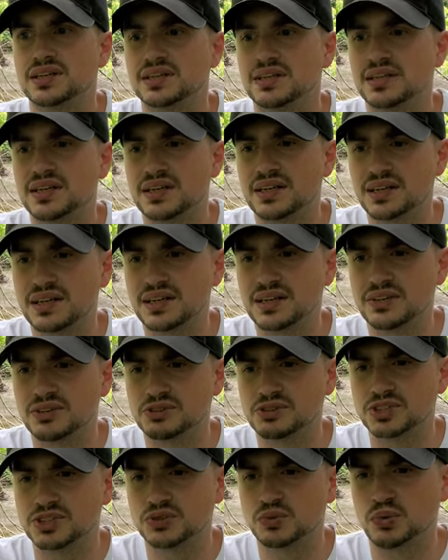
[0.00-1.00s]

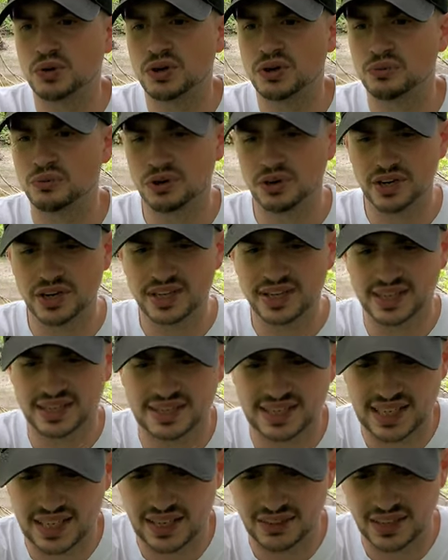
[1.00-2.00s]
There's this one where you
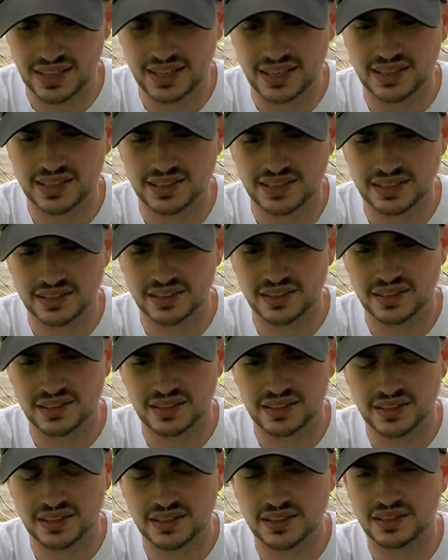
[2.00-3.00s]
get down like in
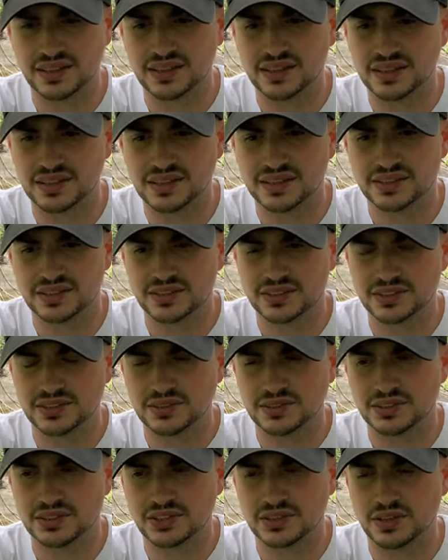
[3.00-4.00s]
a
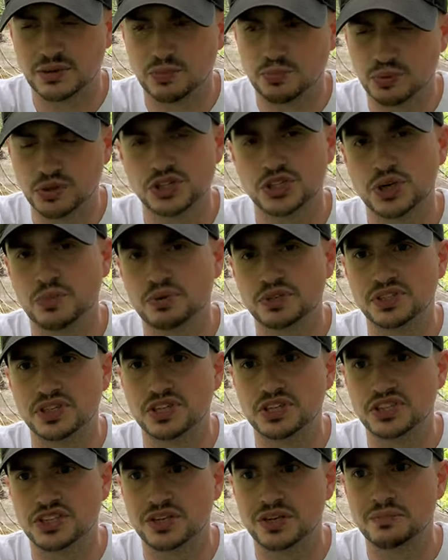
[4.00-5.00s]
push-up
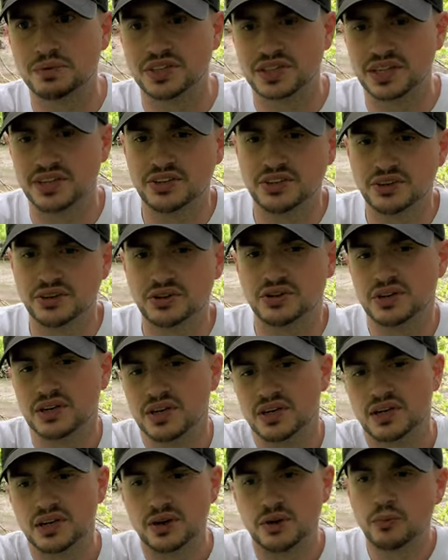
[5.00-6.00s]
position, but then you're
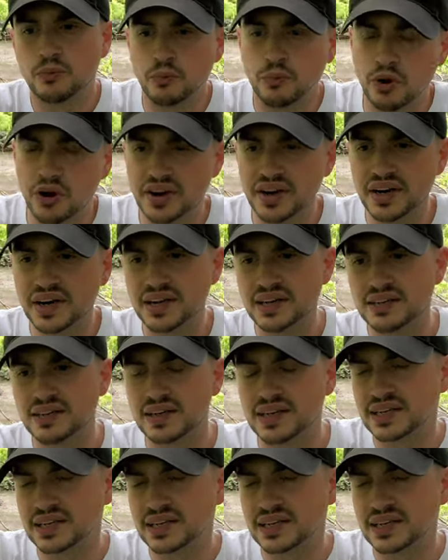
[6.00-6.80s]
running